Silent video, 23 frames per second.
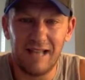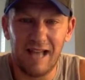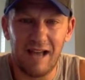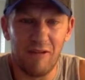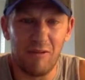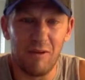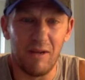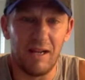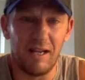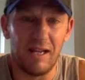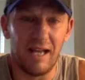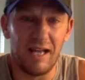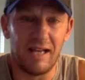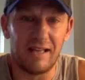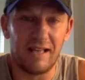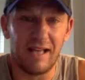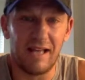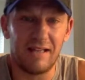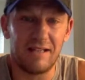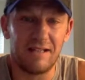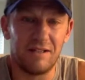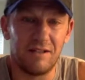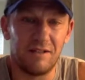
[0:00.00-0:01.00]
I really like
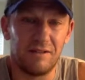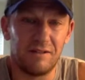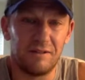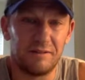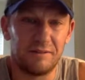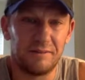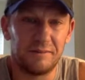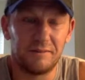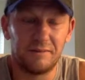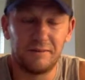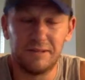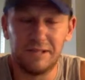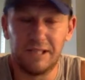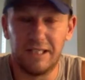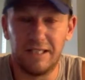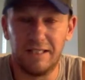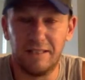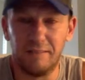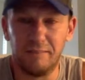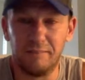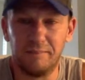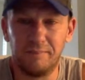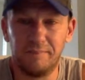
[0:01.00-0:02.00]
that too.
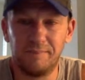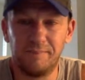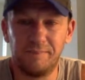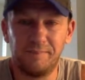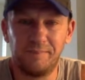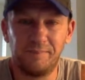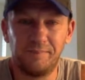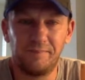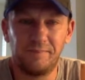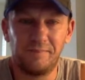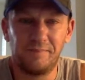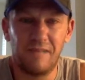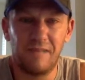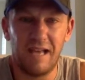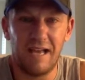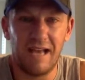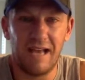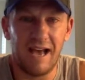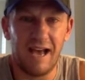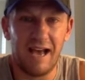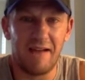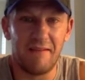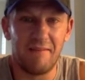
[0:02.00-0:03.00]

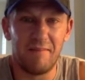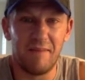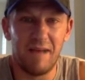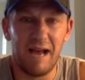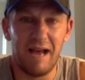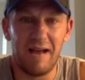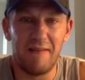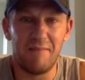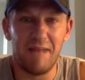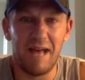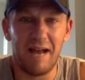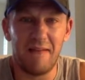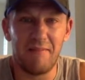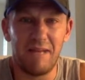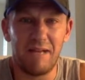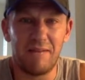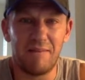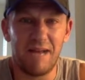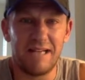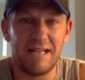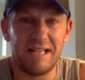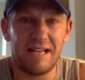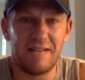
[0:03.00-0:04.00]
Yeah, I'm not a big
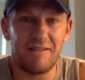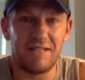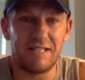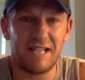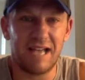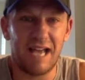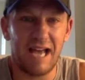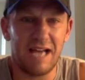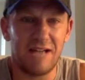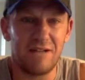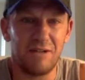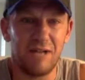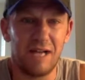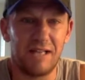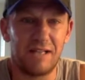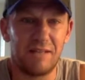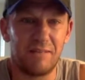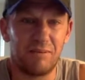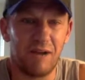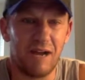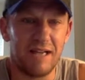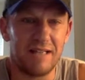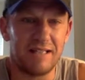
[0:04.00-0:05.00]
Mike Davis guy. I do like the
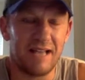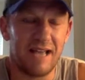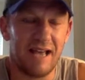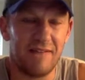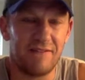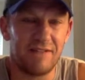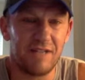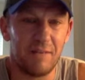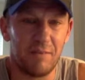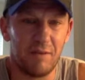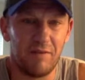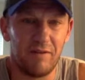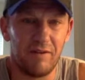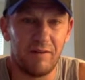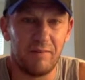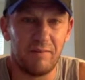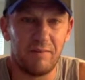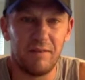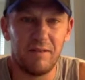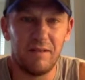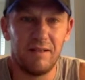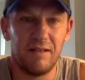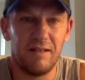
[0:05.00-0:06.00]
price. I have some of
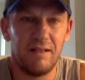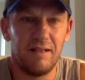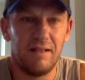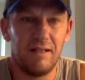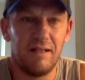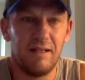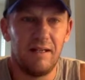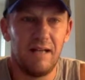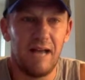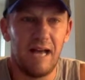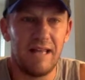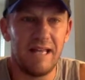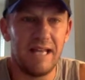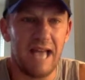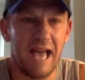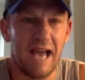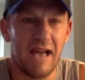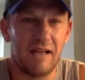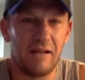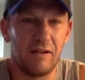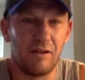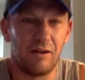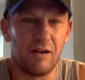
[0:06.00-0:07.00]
him. I think
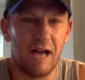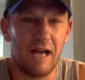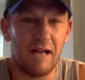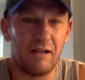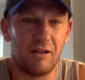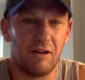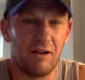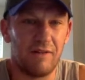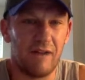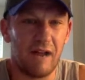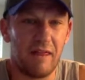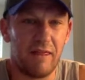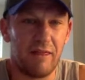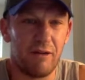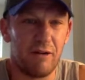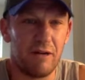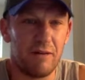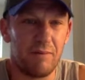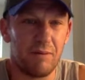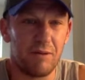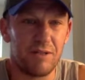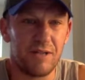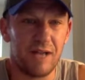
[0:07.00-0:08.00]
Eckler I've got
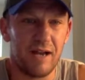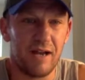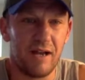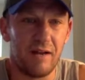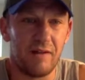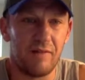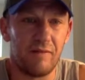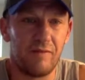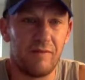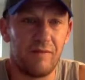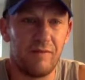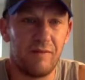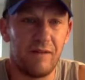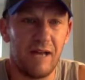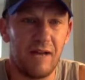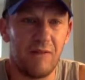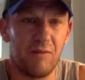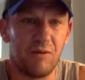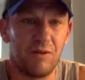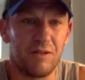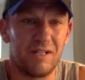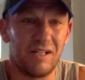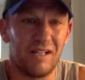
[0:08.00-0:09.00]
30% of.
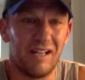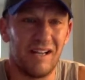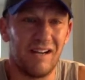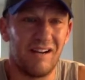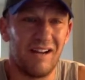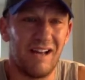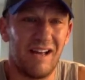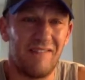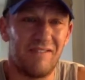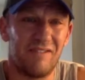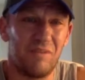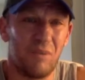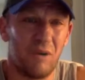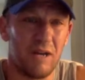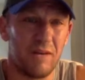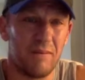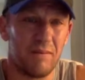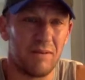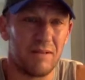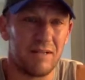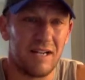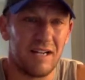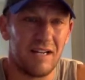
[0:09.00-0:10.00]
Edwards-Helaire I have
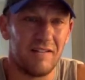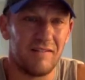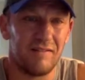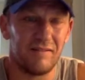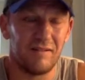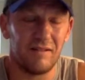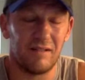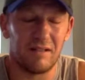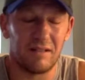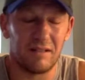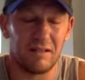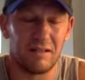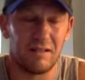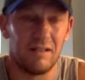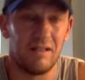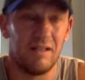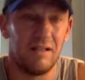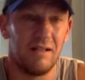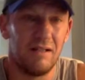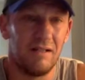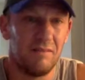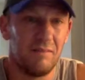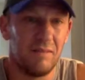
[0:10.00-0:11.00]
20% of,
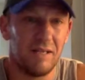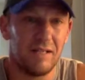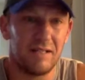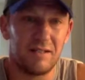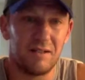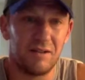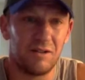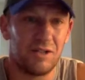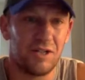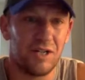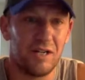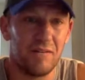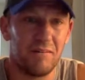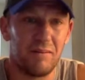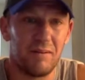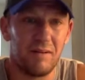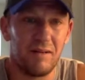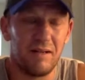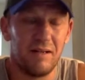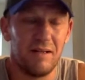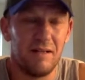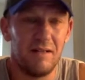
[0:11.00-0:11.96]
but he's so cheap.